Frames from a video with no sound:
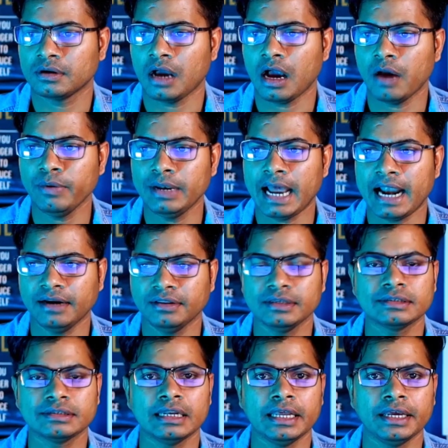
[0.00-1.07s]
I will add
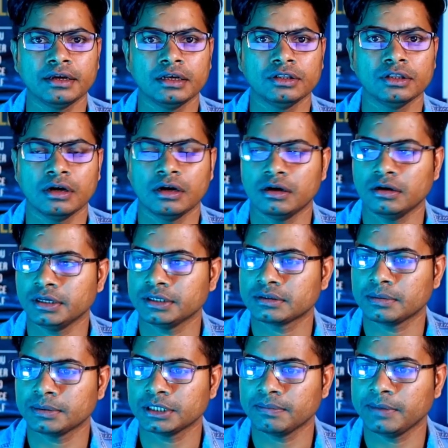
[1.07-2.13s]
this link in the
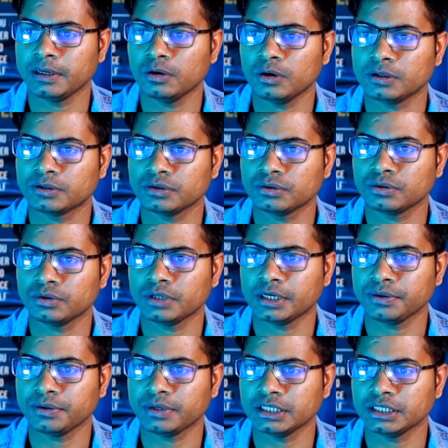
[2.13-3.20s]
description below also so that
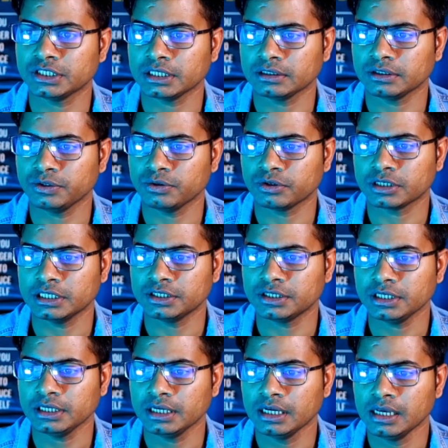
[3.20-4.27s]
you can check your
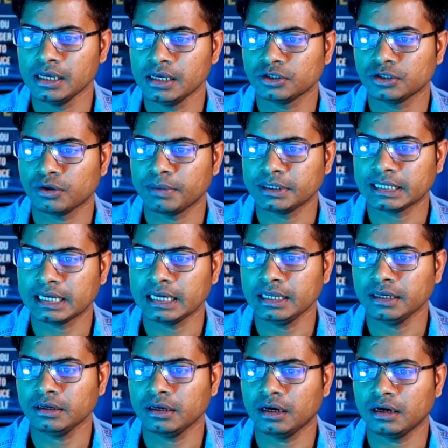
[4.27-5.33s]
country. So
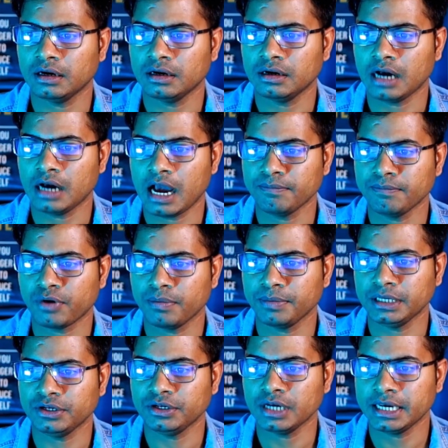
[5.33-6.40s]
basically I'm from
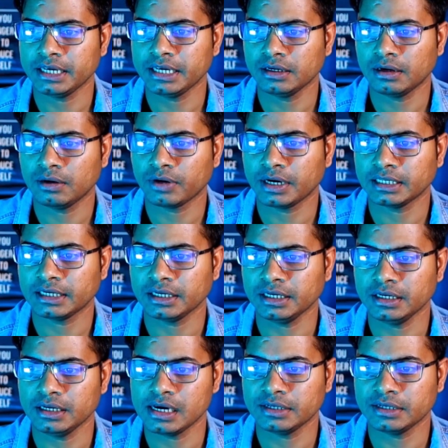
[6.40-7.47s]
India here. Look at that,
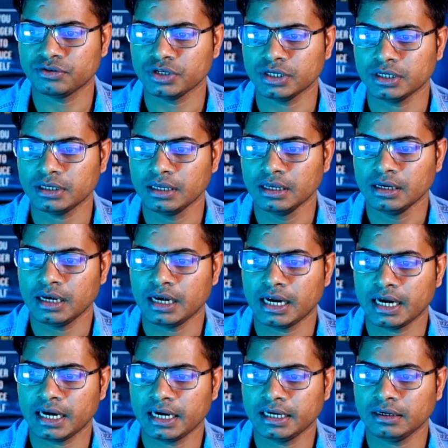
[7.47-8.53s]
India is here,
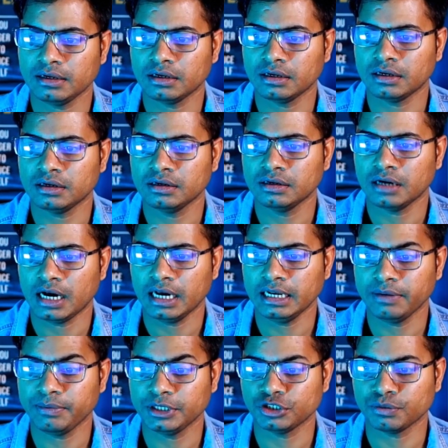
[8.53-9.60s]
and I
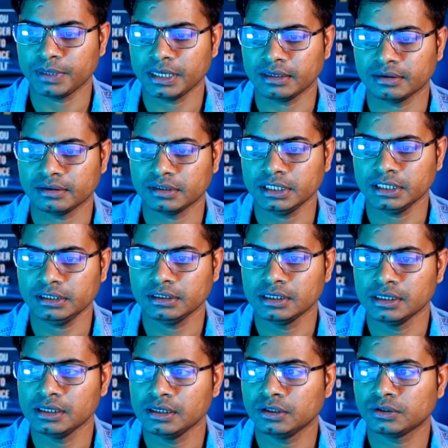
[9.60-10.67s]
live in Japan, right?
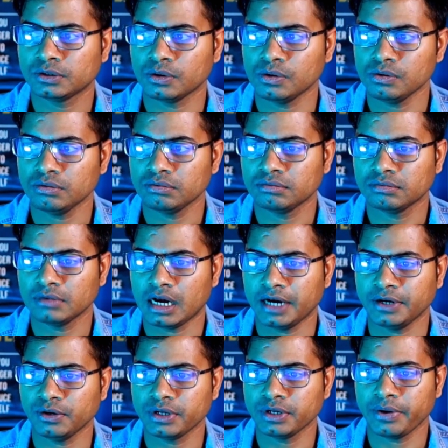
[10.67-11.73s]
So I
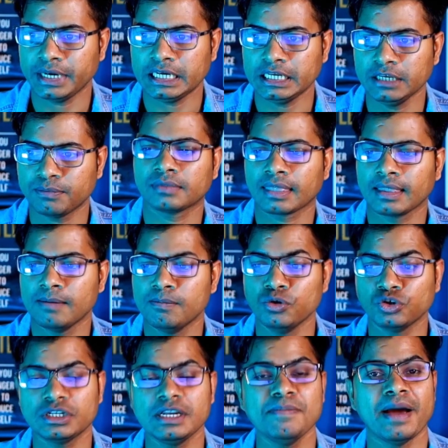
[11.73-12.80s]
don't have any problem.
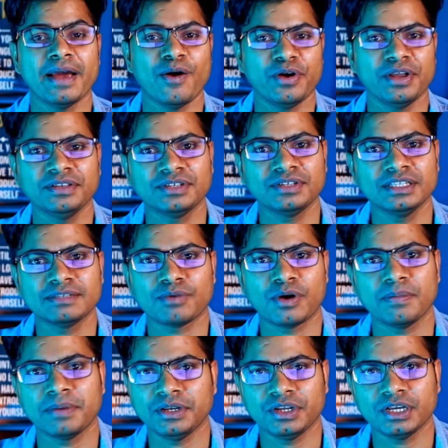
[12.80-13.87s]
Mostly my audience is
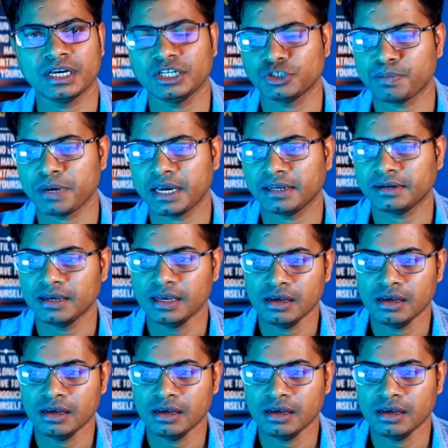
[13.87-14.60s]
from India, Japan,